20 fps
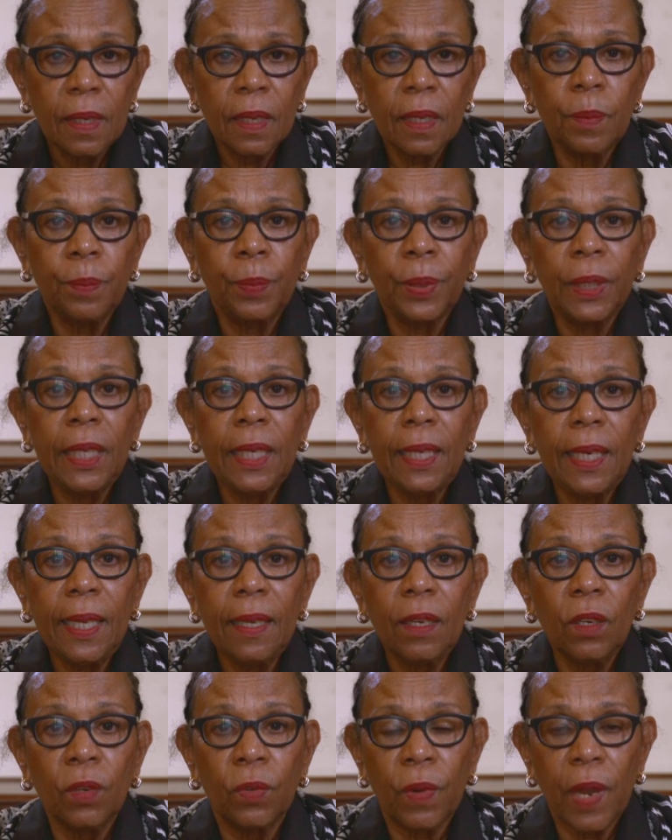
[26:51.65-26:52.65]

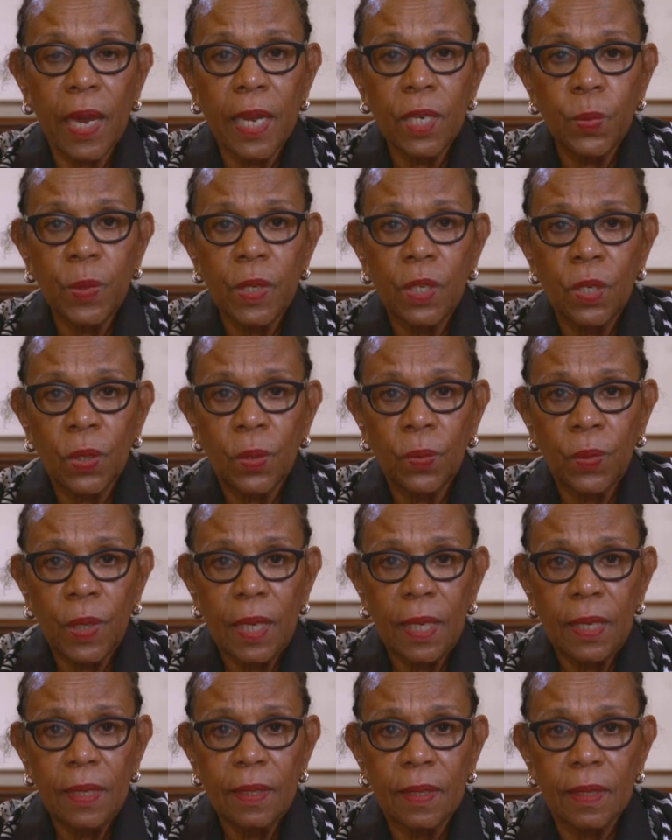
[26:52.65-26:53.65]
completing graduate
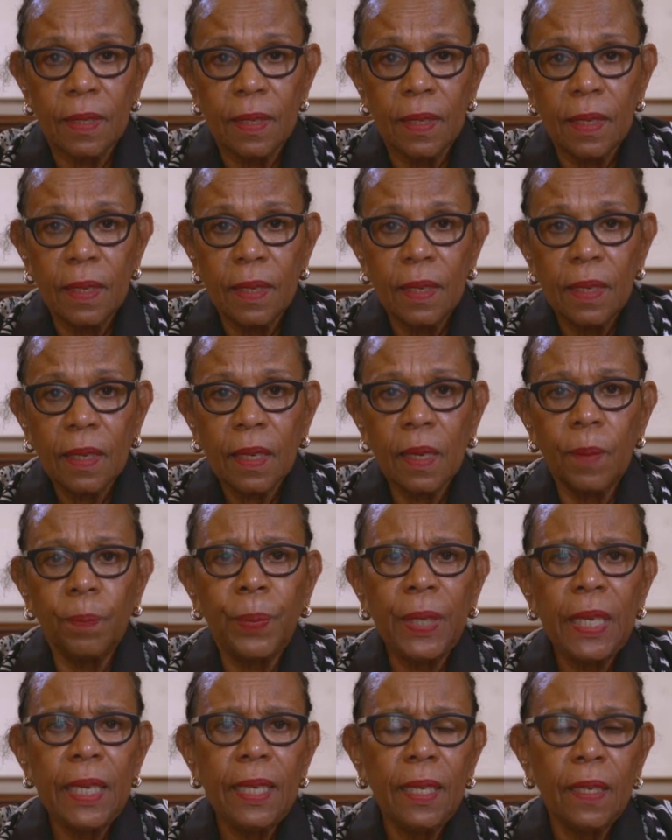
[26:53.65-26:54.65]
degrees,
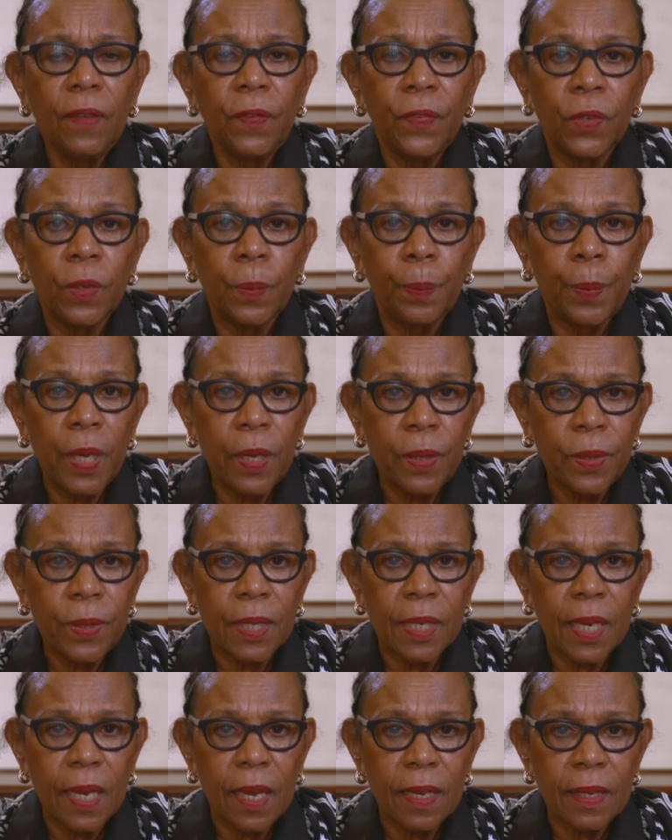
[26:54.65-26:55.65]
competing for
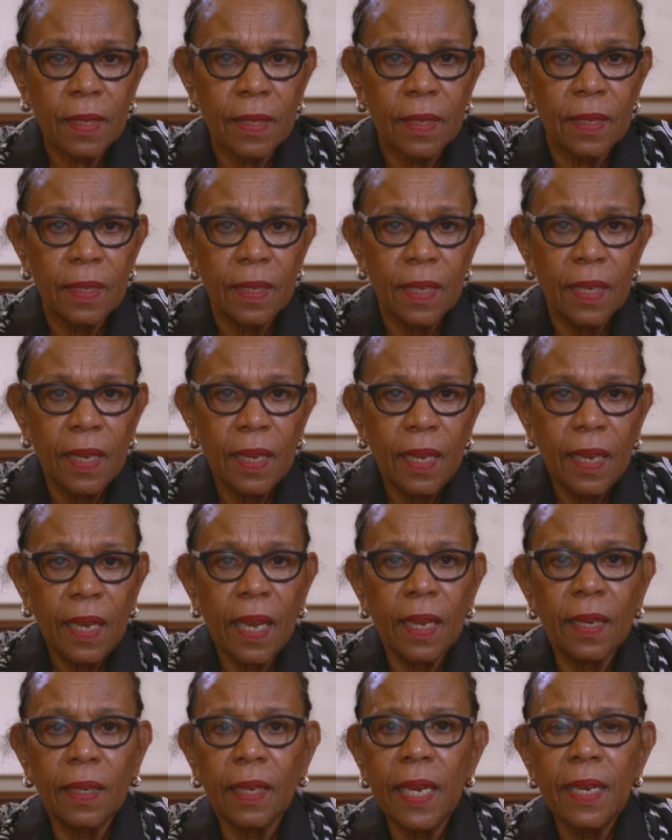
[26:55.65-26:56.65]
postdocs,
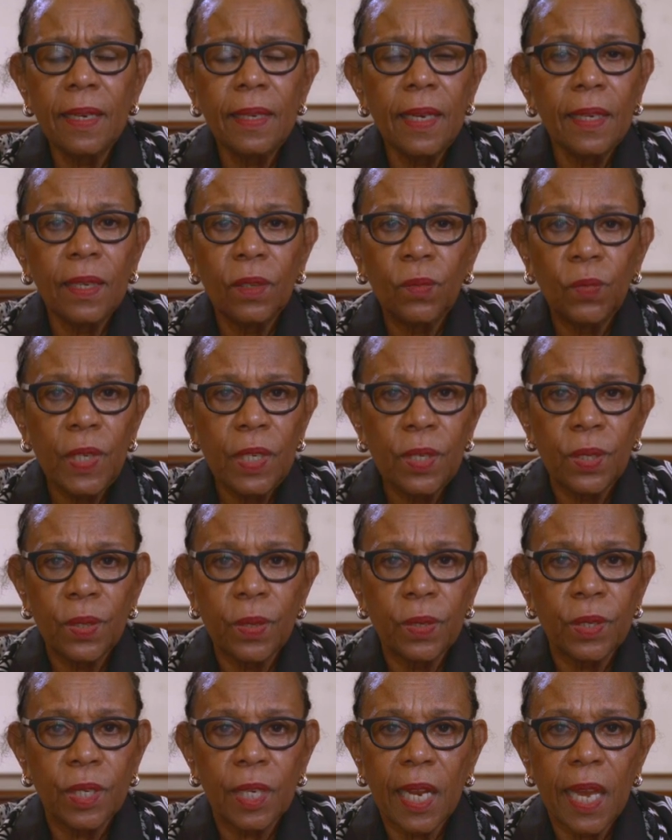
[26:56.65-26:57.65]
and landing in
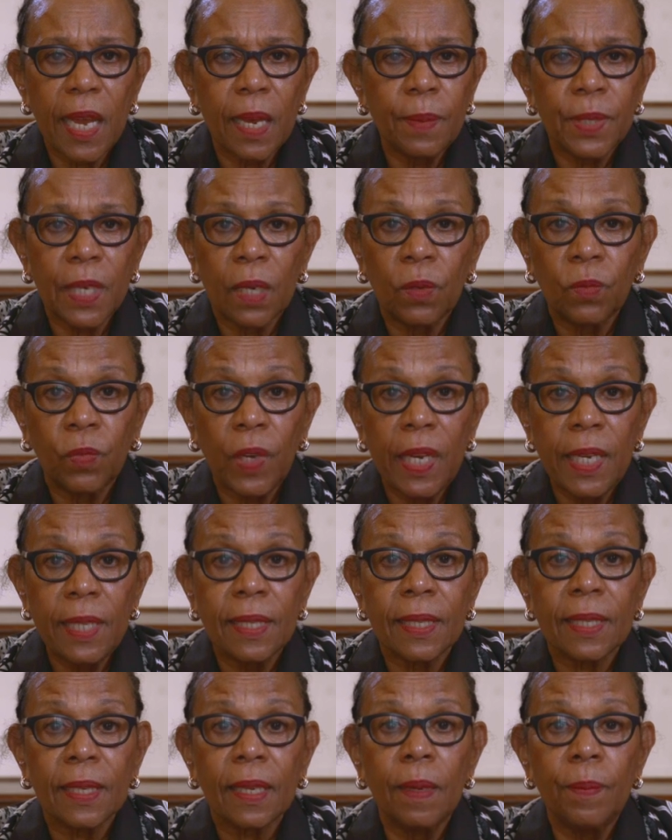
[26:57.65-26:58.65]
research labs at
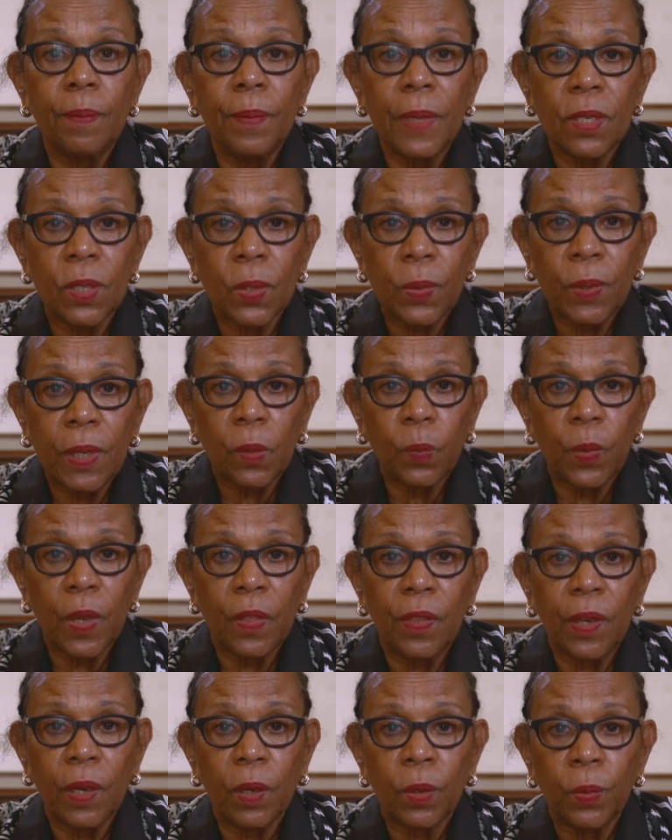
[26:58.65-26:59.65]
rates commensurate
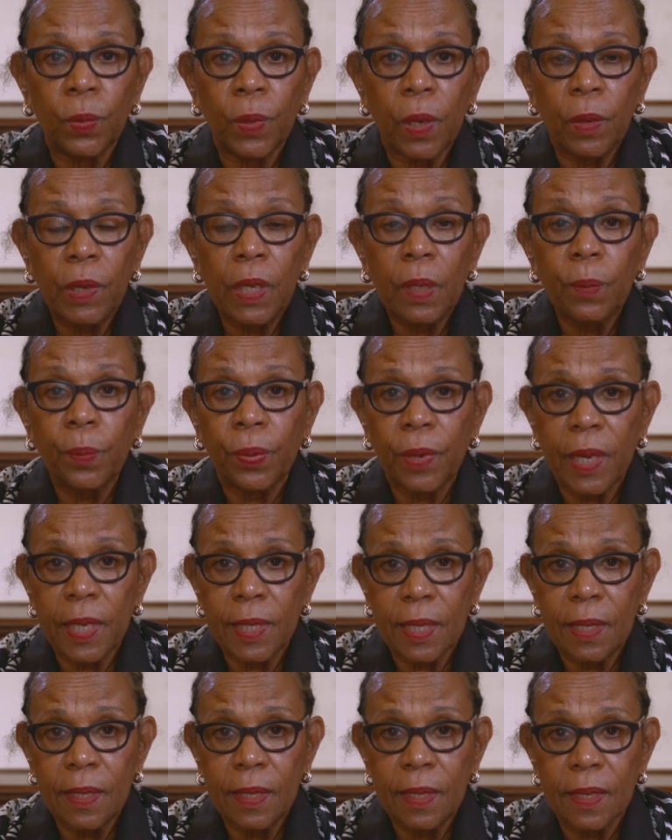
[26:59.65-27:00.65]
with their growing
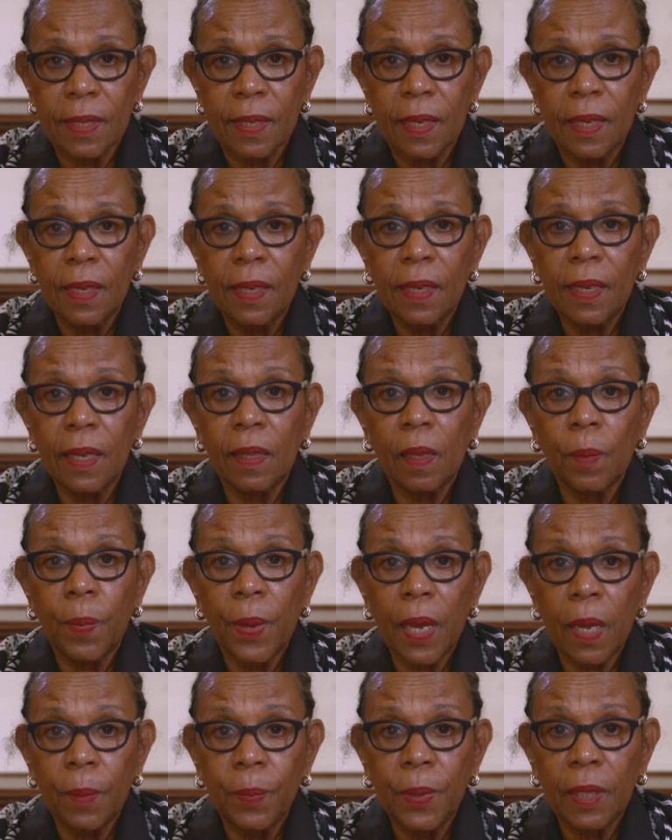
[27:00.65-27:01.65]
presence in the
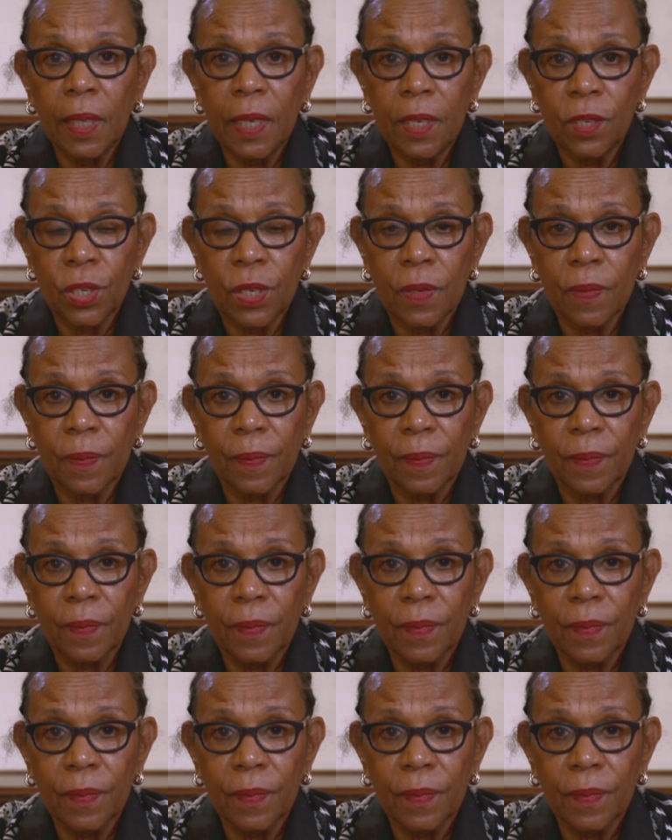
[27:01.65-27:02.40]
population.